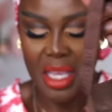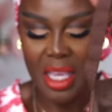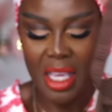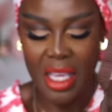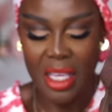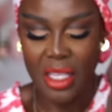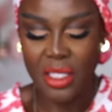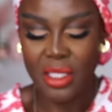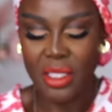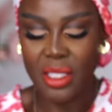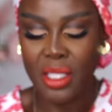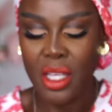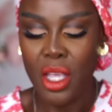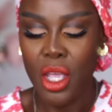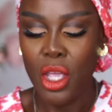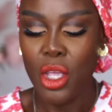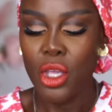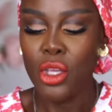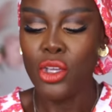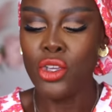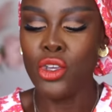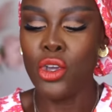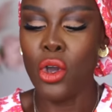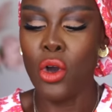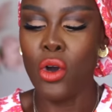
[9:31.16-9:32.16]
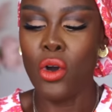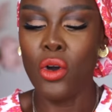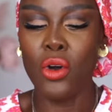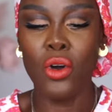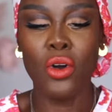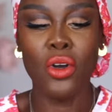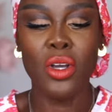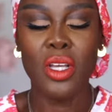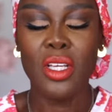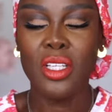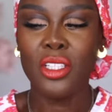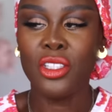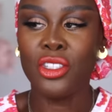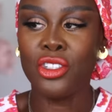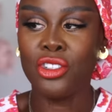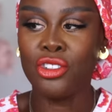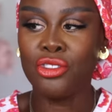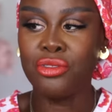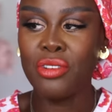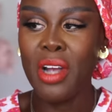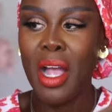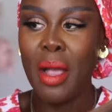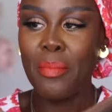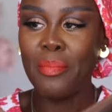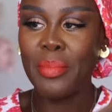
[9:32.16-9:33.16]
is your
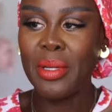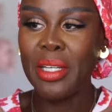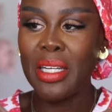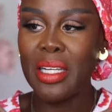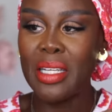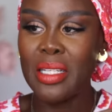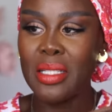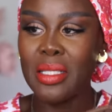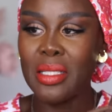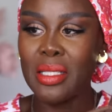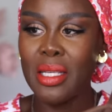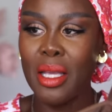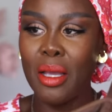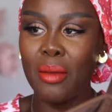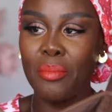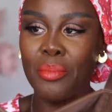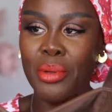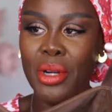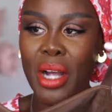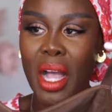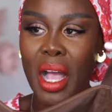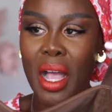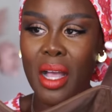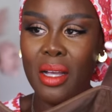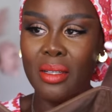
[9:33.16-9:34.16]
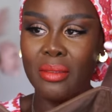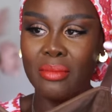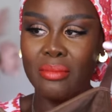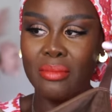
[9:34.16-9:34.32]
strapless bra.